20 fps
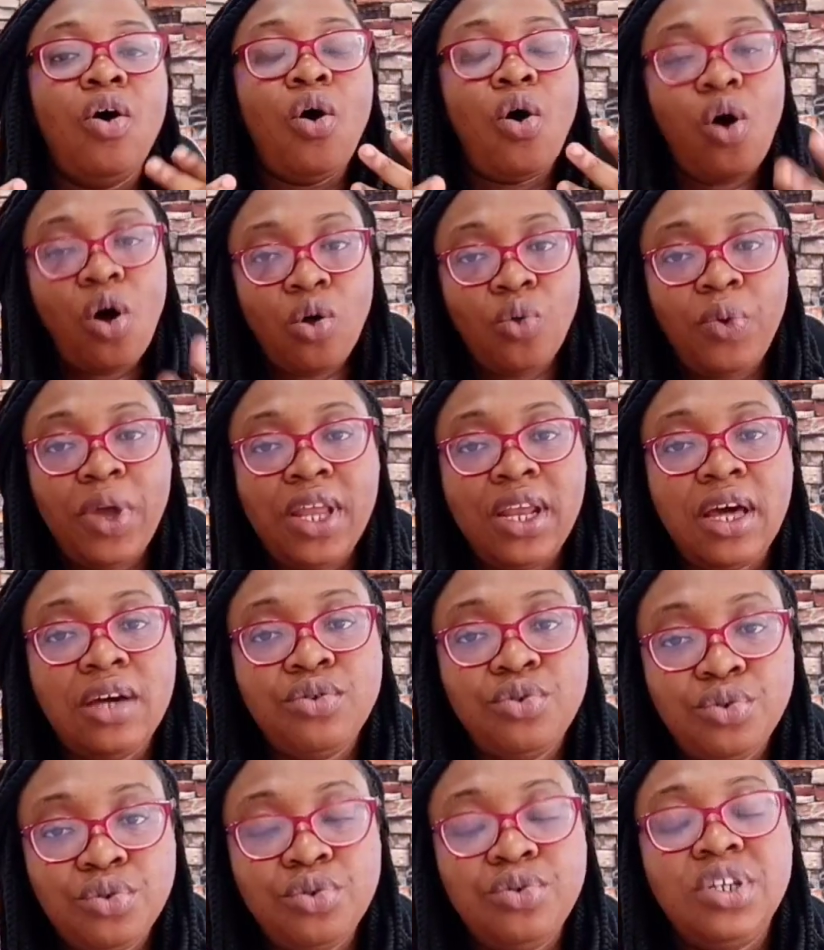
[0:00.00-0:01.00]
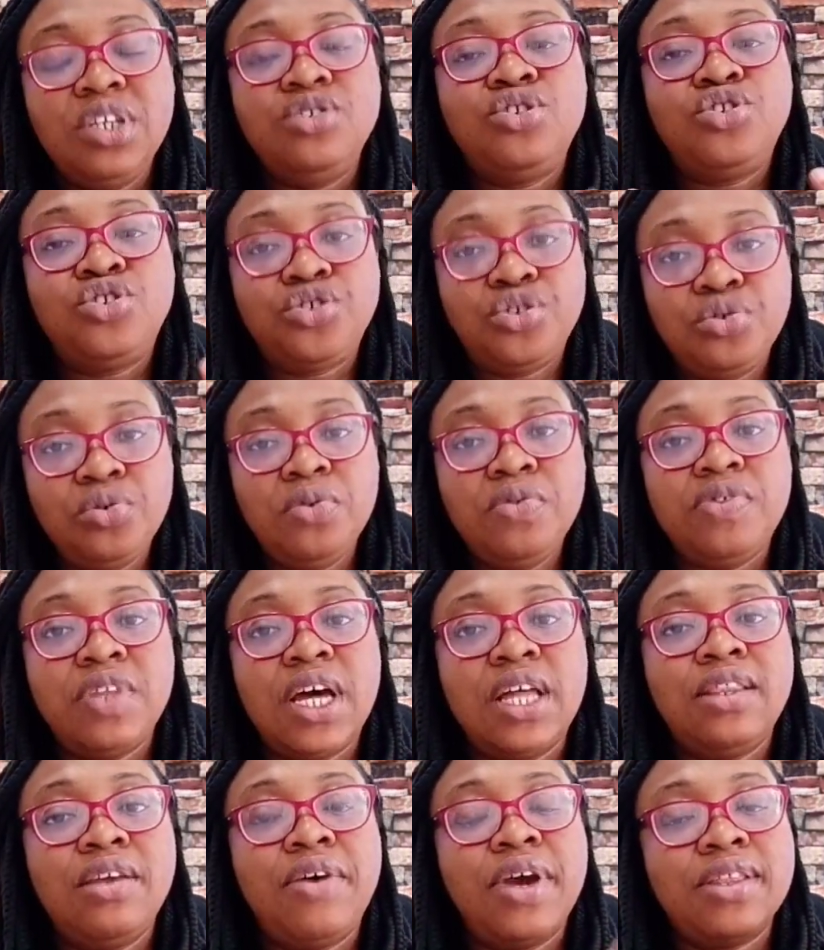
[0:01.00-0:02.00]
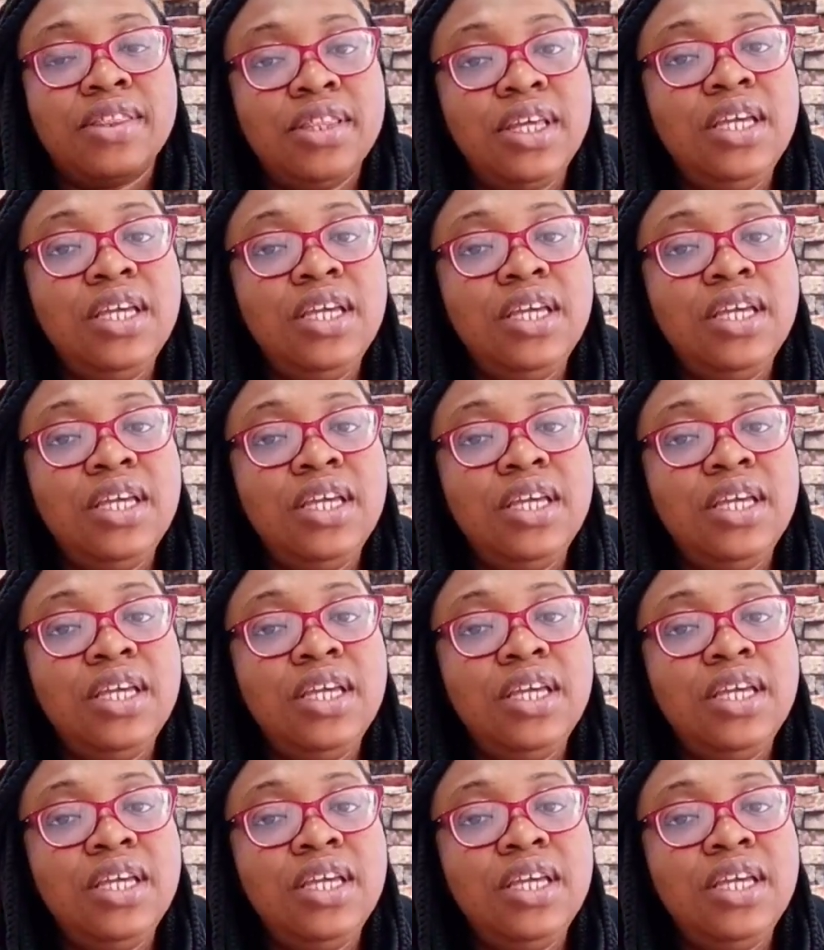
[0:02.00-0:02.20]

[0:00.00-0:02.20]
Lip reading: All well and good, it's true that there are